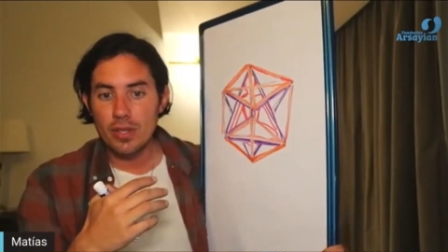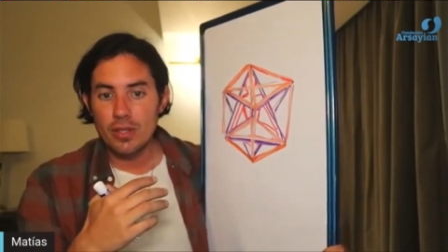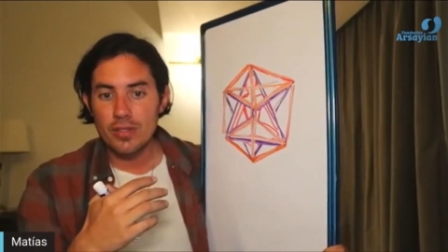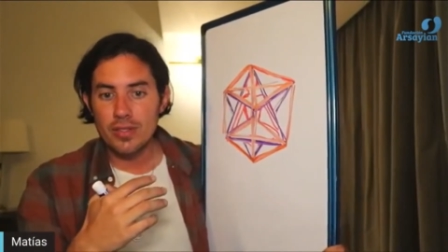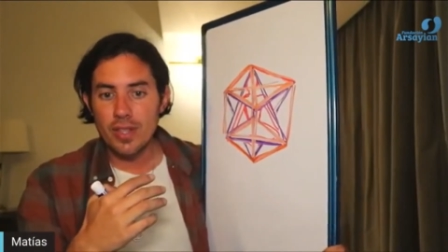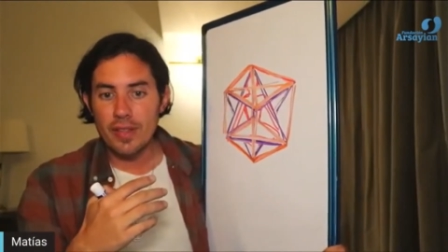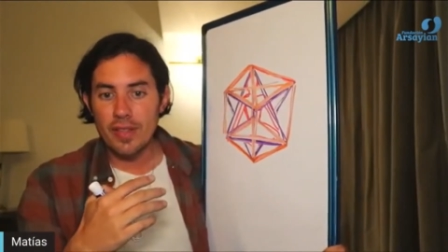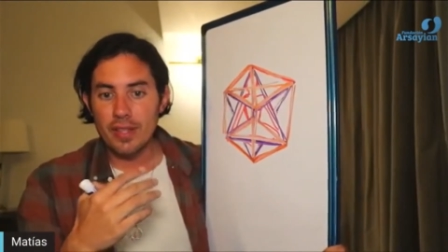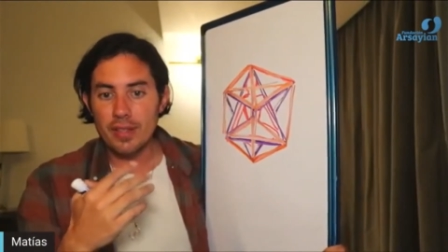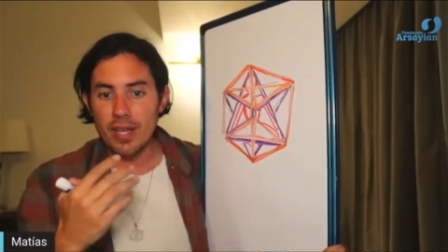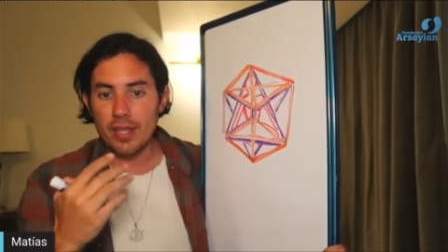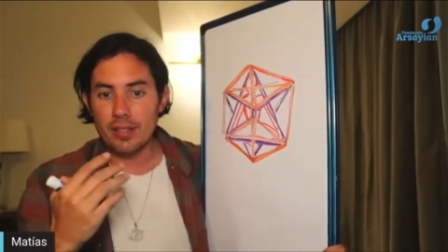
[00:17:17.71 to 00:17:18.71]

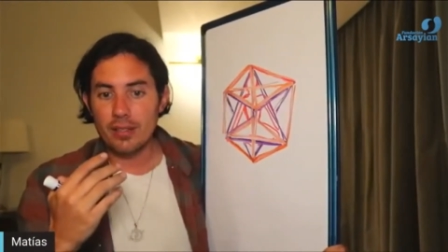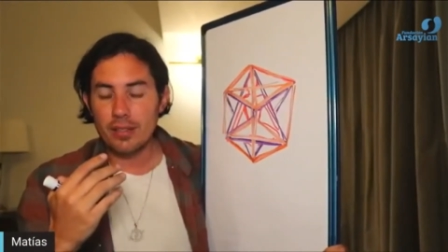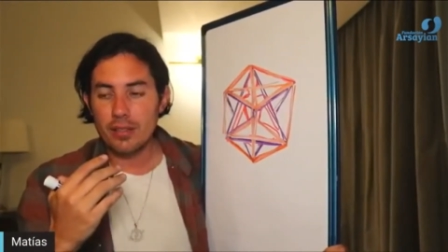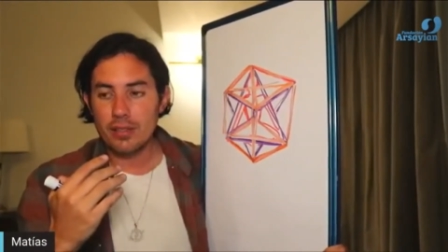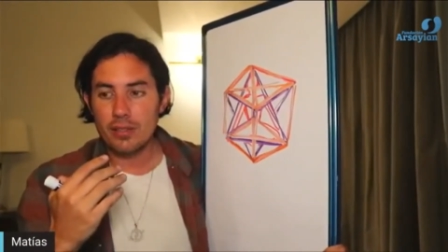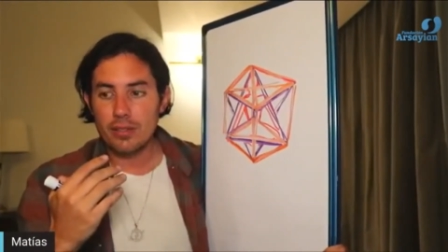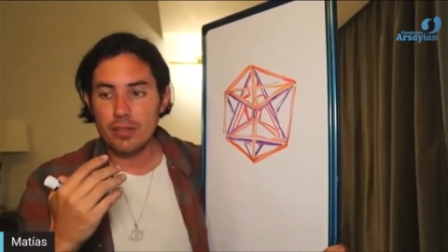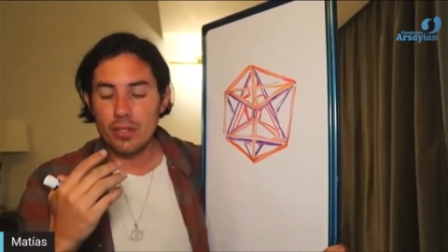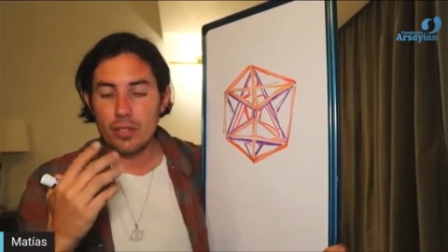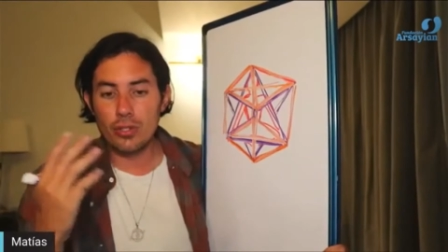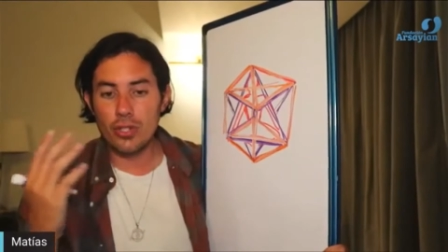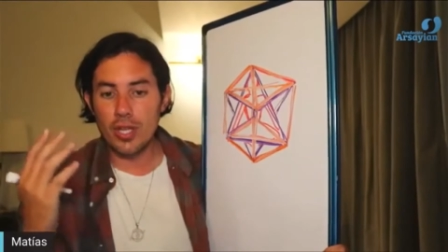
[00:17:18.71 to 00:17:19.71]
something that
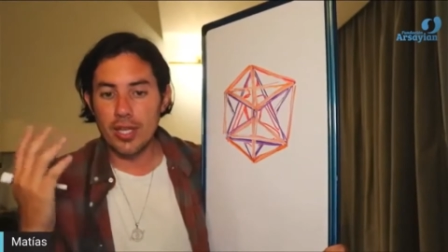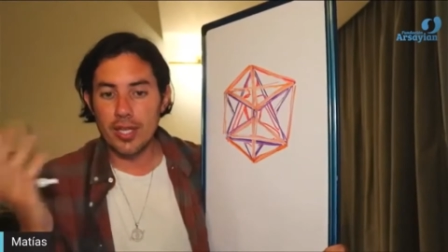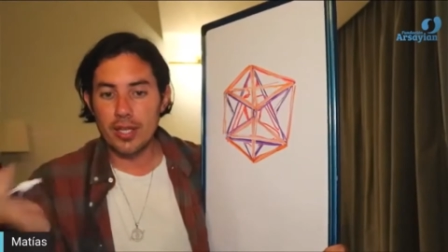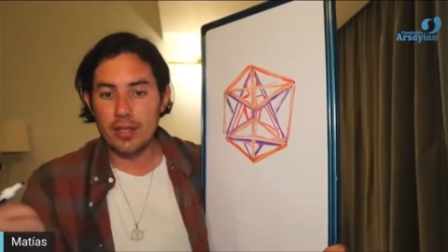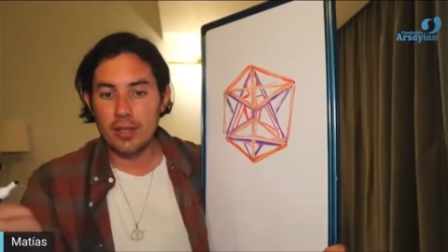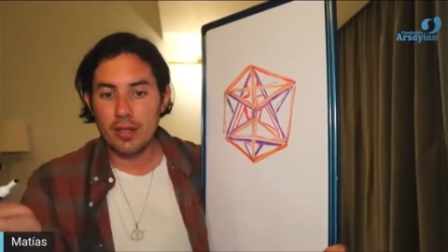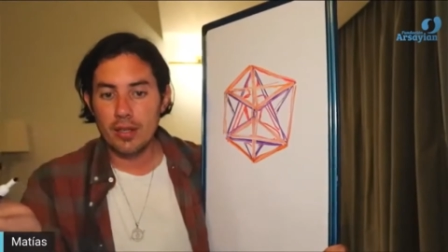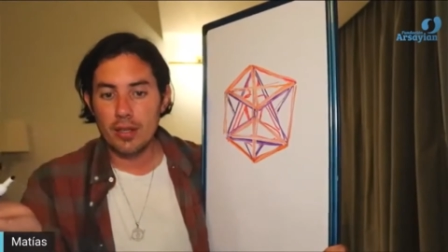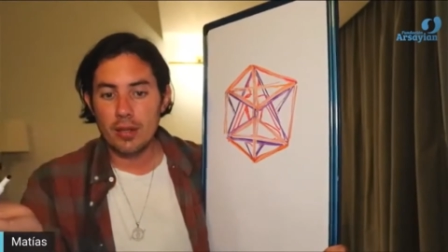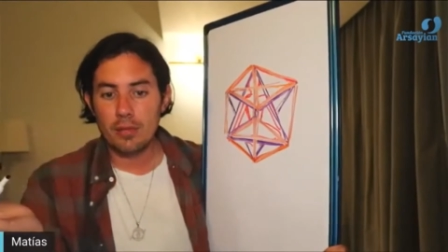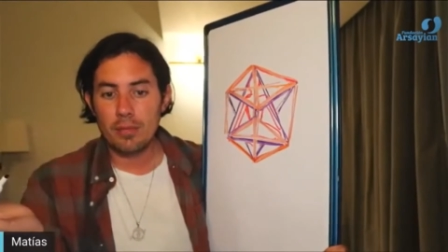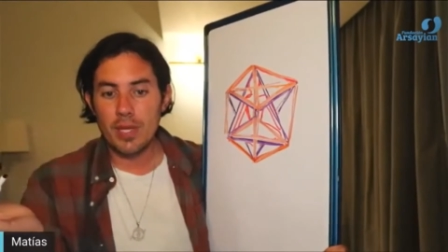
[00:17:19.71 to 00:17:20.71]
usually
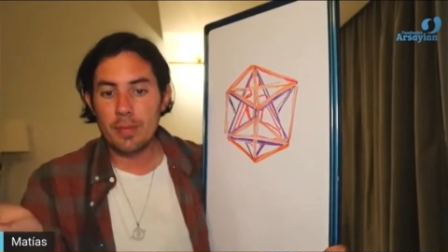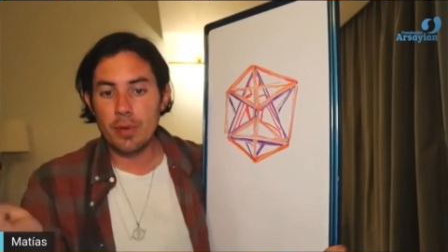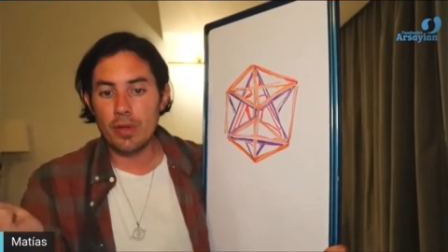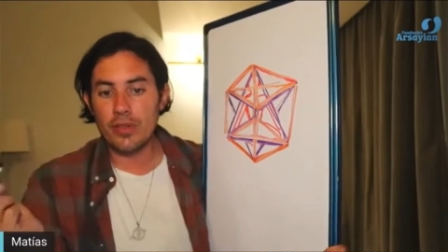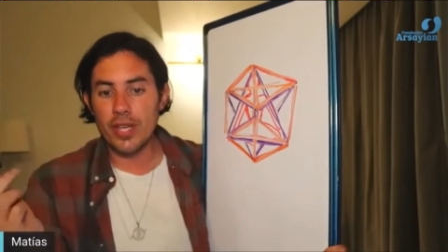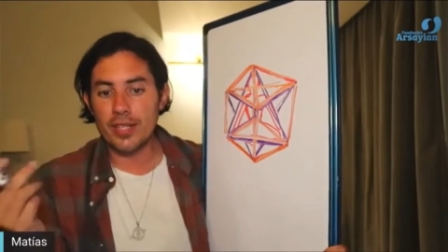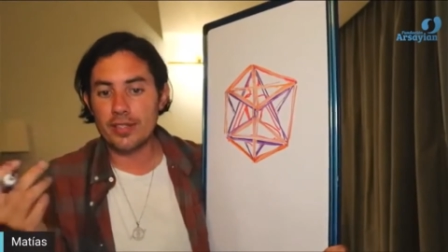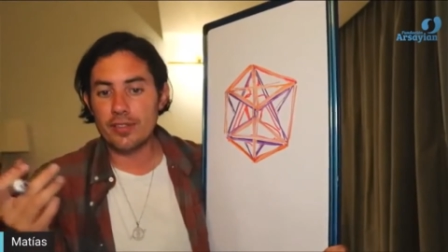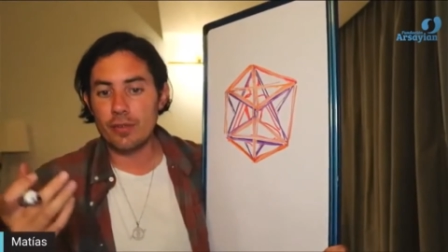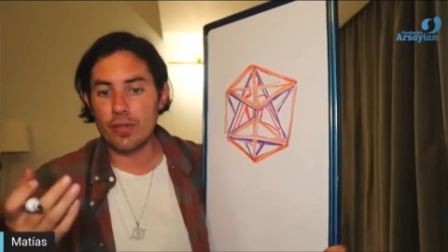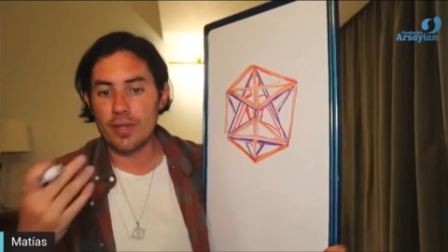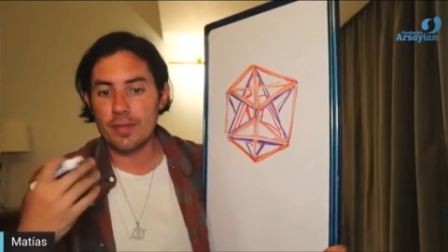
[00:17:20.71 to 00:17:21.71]
people does
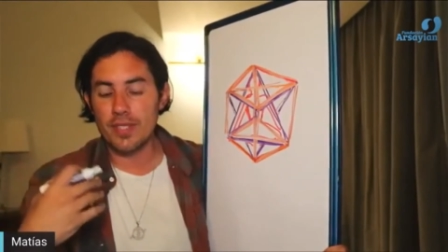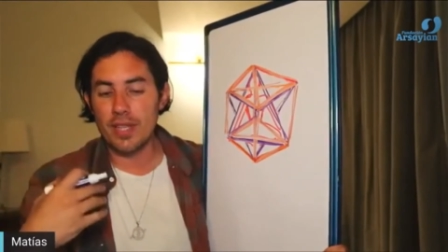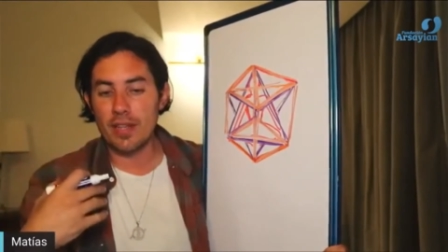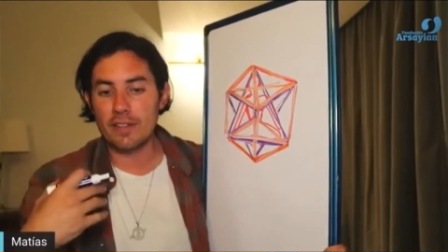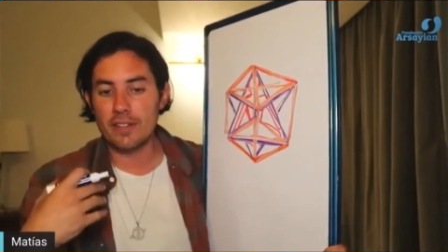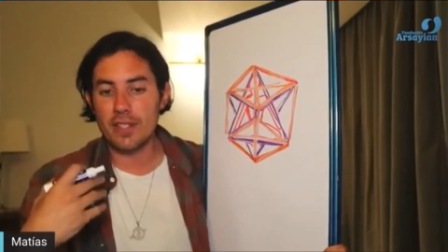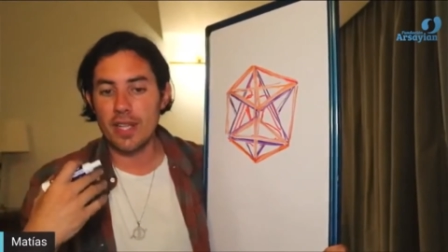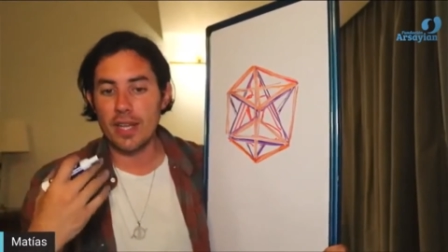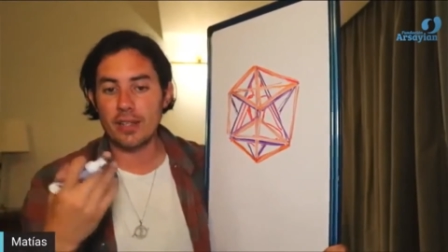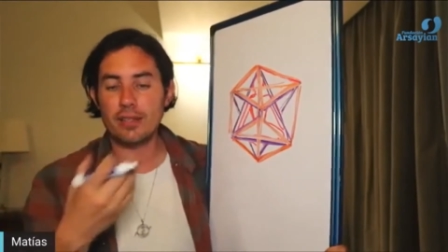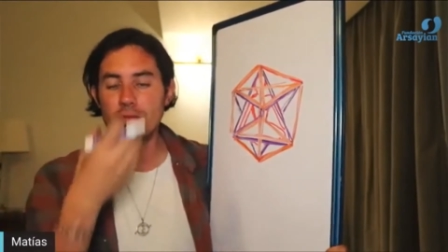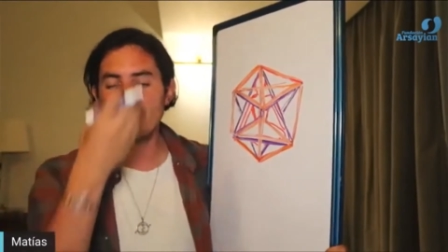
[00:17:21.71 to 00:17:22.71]
for themselves,
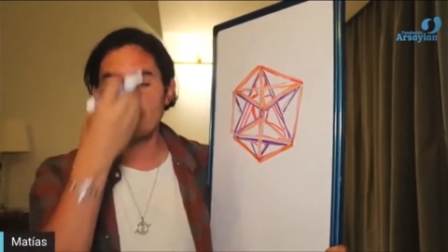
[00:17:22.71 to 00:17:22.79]
like